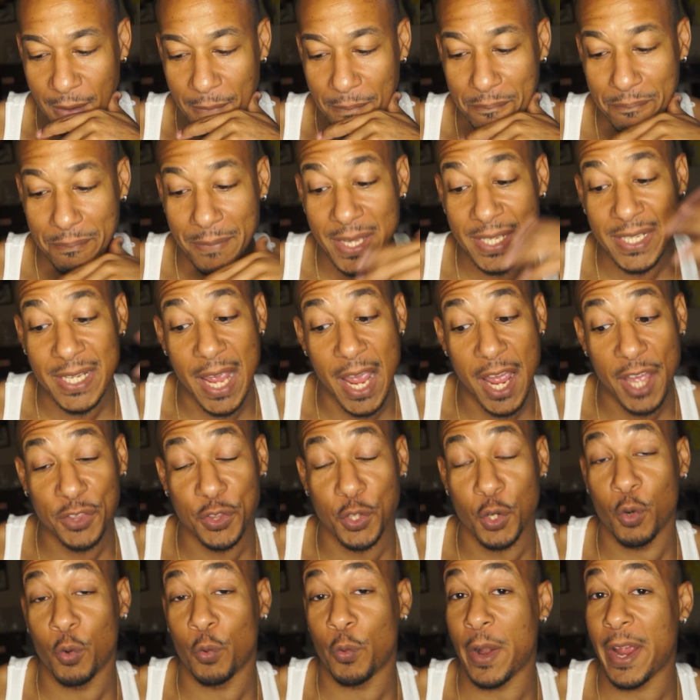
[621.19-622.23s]
Miss
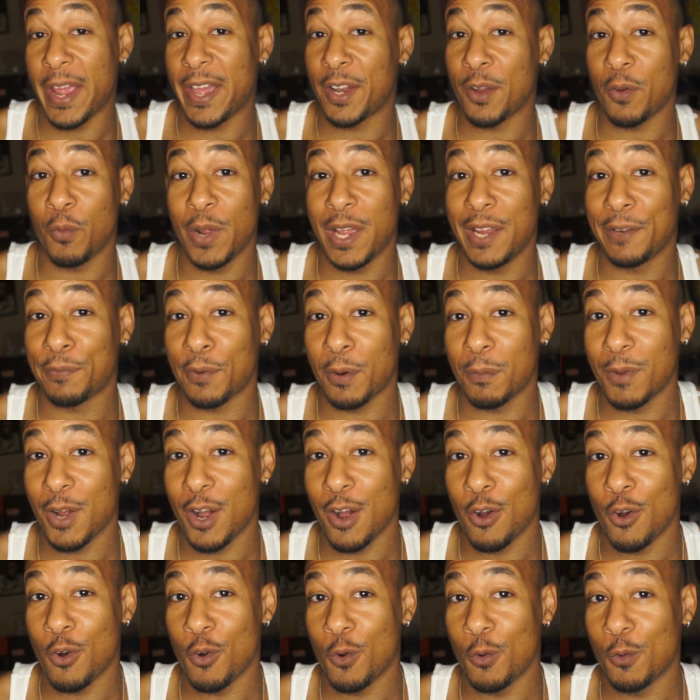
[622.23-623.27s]
Ethel ran away from
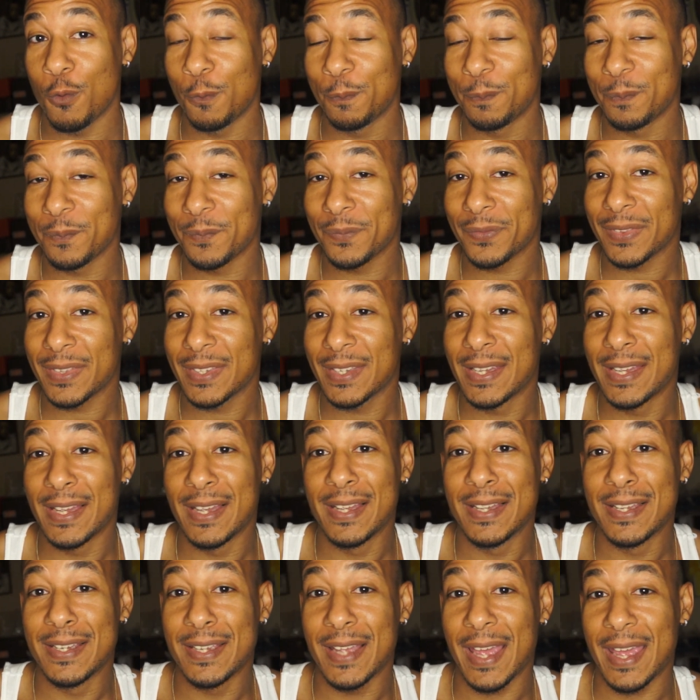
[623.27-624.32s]
home.
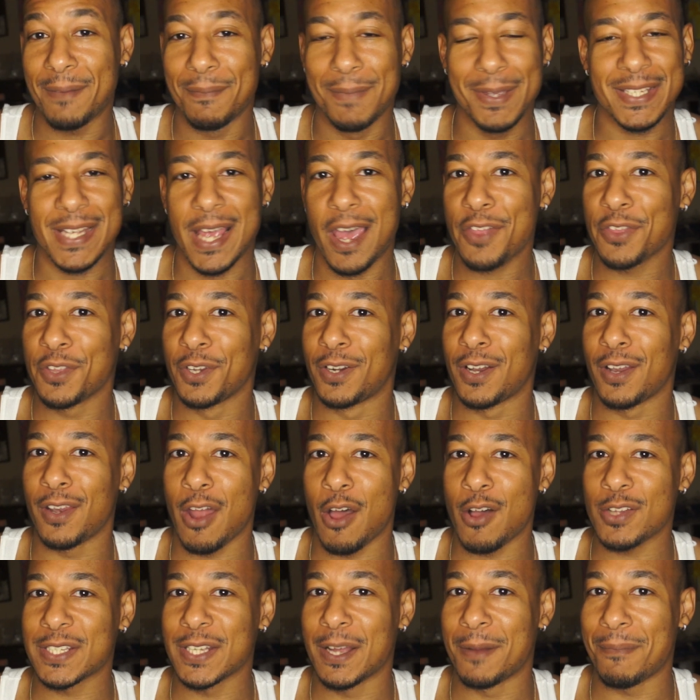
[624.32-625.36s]
Miss Ethel
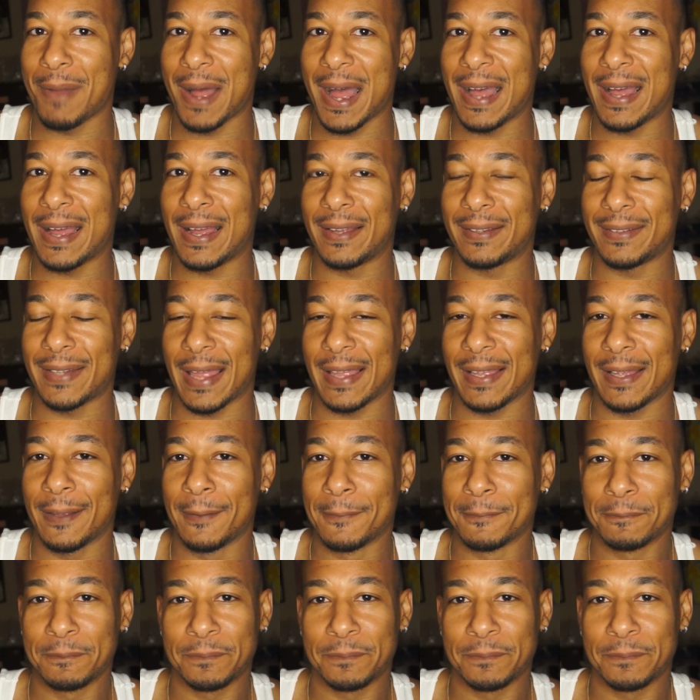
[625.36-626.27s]
lost her mind. Like,